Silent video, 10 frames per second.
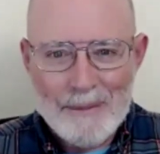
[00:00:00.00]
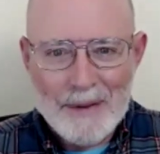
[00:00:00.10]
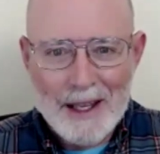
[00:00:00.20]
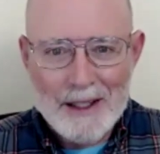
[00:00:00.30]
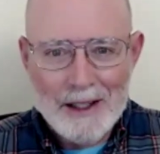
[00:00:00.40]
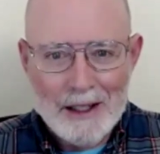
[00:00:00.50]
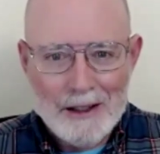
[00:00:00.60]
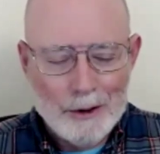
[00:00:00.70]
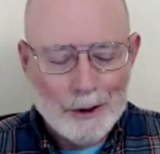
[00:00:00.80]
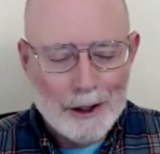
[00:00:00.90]
And then
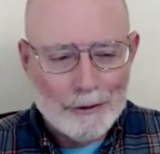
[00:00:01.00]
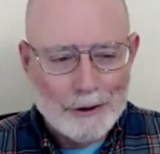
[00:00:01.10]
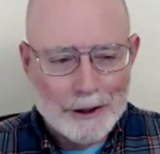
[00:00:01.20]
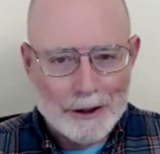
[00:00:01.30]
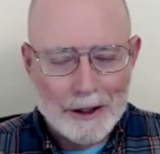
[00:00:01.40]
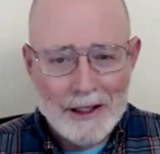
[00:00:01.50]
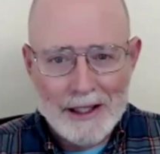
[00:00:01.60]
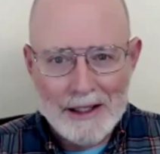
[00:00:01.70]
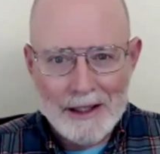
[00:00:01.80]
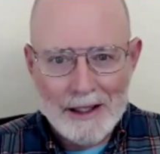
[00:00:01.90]
you left click
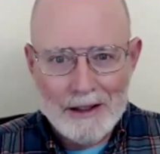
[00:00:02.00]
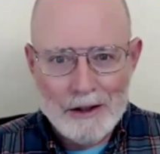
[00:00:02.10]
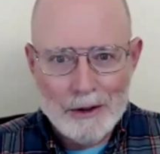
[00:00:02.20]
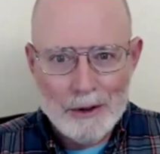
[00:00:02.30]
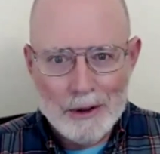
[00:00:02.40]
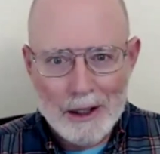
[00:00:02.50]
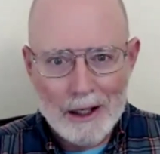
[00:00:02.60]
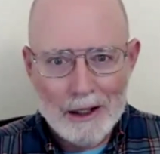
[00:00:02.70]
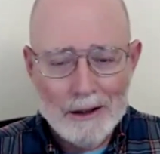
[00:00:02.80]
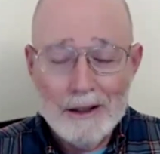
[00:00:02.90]
again and you
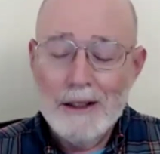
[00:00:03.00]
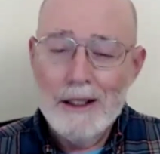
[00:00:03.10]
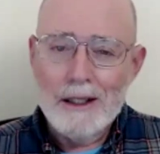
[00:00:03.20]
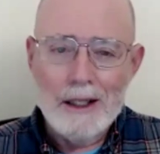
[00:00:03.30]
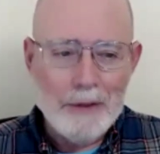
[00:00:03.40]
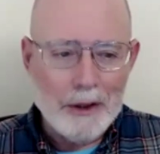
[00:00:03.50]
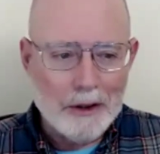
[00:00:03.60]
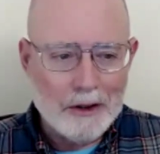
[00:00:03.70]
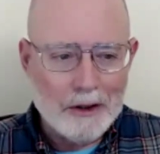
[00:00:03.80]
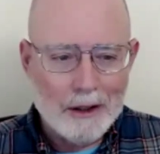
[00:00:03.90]
are
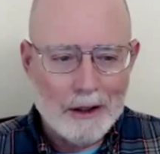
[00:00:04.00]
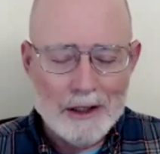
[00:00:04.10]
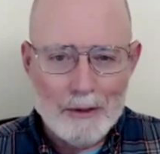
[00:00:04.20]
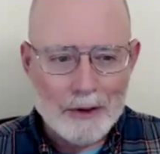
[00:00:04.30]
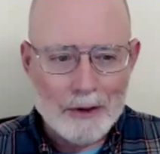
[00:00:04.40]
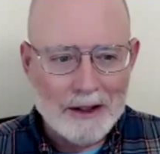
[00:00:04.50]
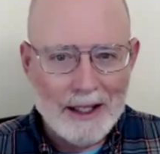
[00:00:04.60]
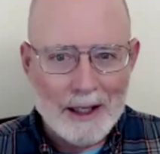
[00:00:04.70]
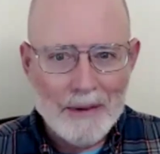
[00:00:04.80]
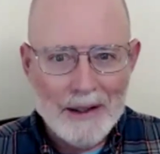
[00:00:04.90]
unmuted. So I'll demonstrate
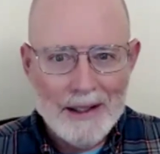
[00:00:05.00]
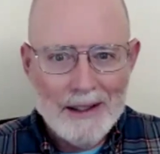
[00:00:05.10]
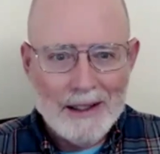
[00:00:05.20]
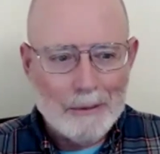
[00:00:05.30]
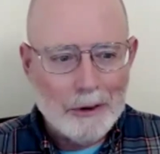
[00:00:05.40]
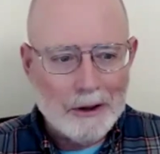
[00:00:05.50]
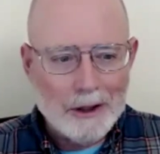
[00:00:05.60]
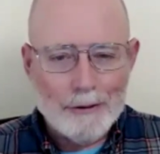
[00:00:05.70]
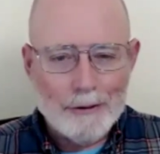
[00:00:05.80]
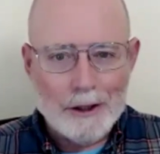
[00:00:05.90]
that. I'm going to
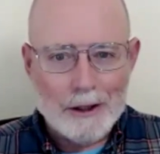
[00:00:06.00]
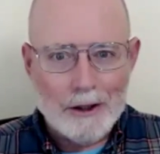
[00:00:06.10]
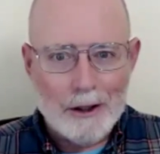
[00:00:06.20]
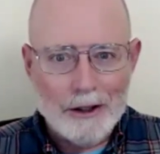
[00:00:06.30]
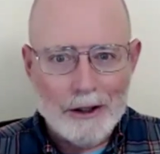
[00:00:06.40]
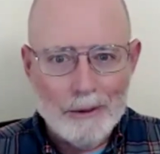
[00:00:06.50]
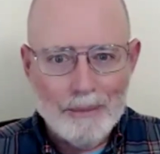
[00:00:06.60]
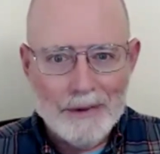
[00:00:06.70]
left click the audio.